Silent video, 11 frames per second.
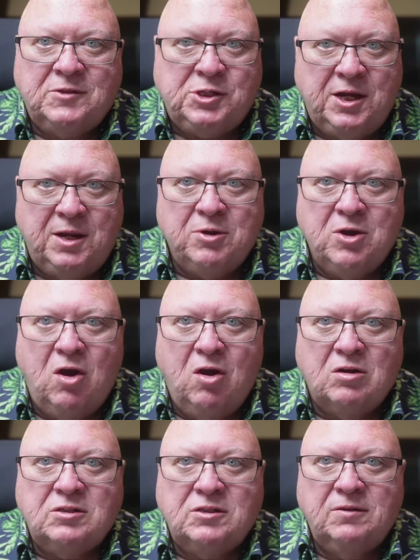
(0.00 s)
GM
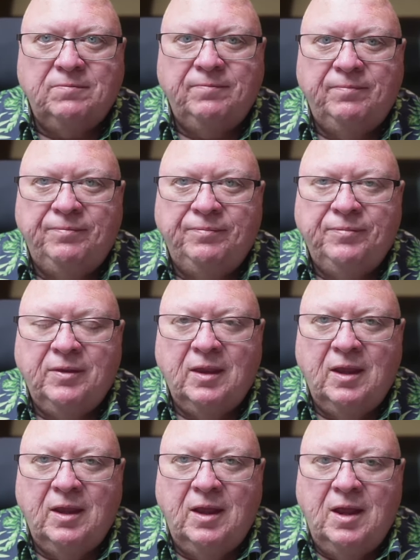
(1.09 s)
cars.
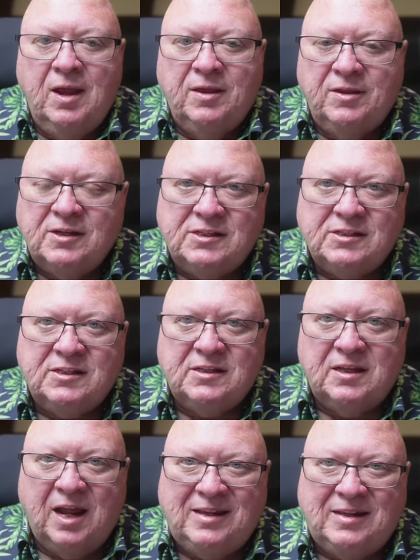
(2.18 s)
This is
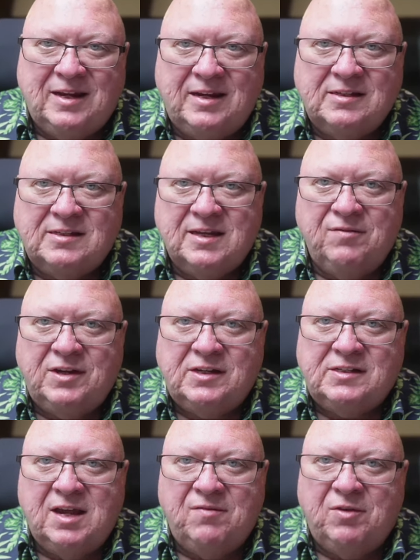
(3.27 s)

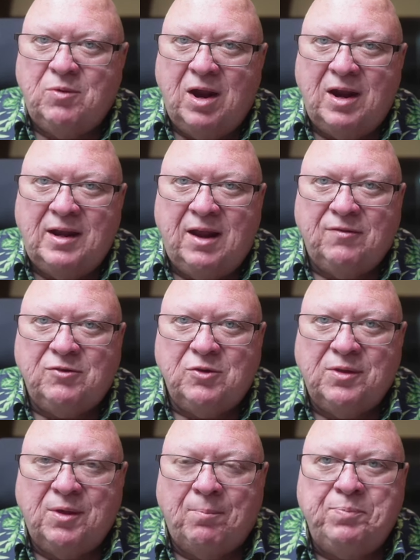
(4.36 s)
1977, right
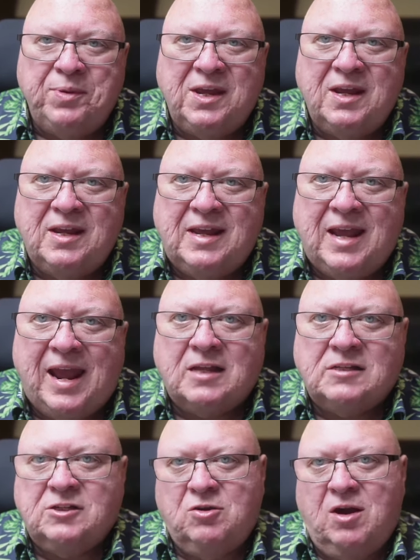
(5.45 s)
after the big
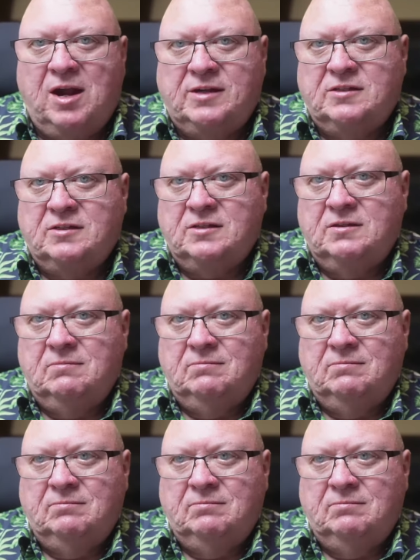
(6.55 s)
gas crisis.